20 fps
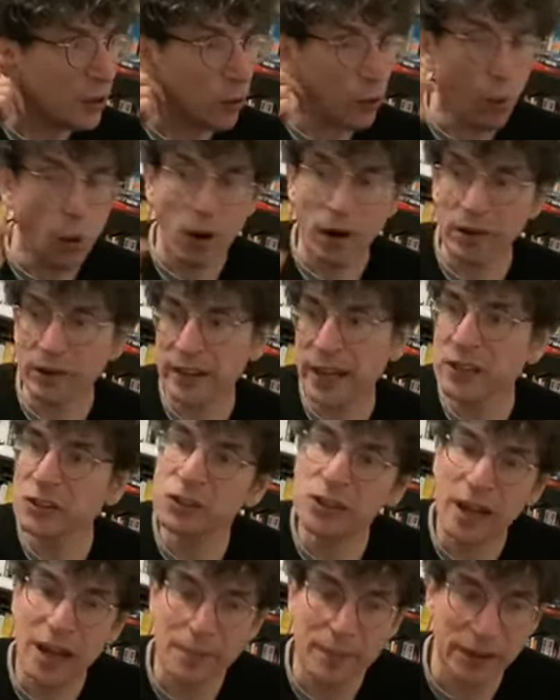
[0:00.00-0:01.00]
or
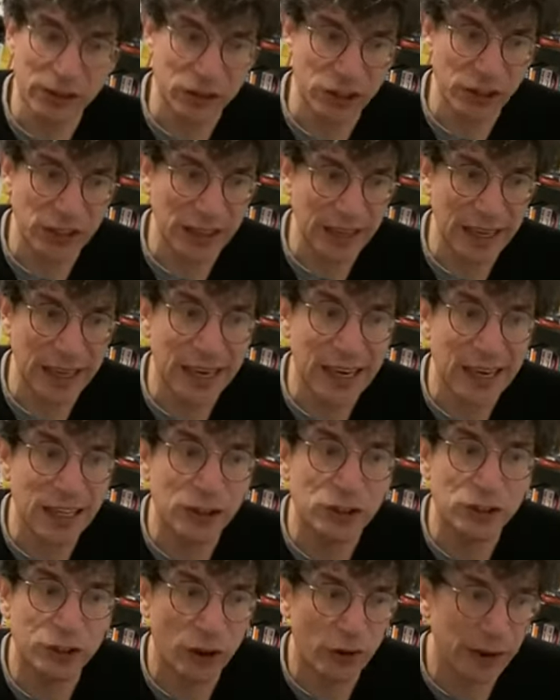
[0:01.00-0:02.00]
yesterday I mentioned
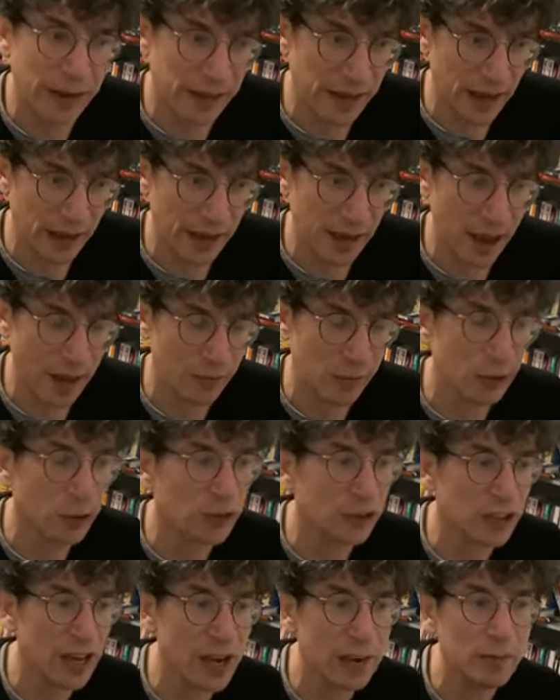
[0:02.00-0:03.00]
ejury.com. You
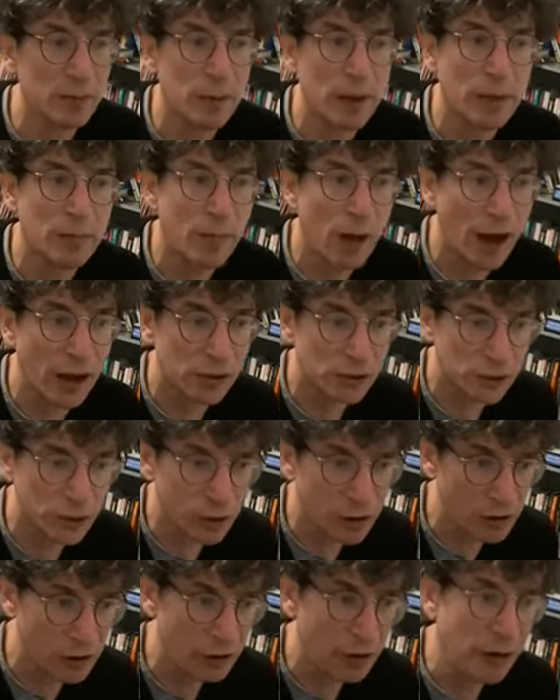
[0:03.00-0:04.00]
could sign up to be a mock
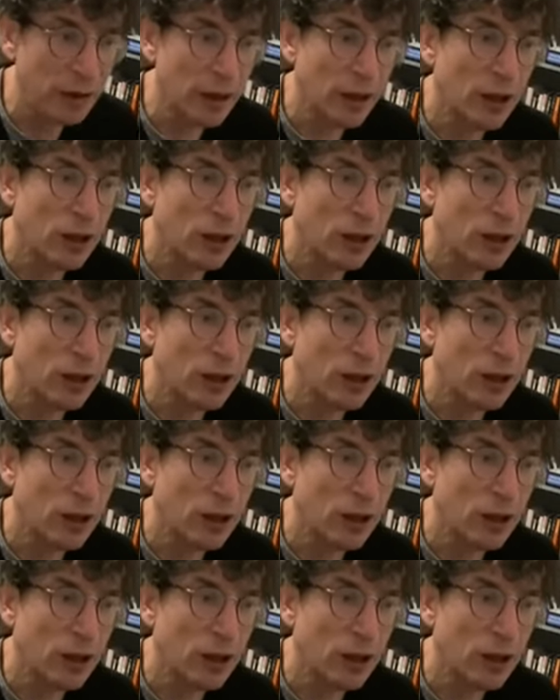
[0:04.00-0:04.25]
juror.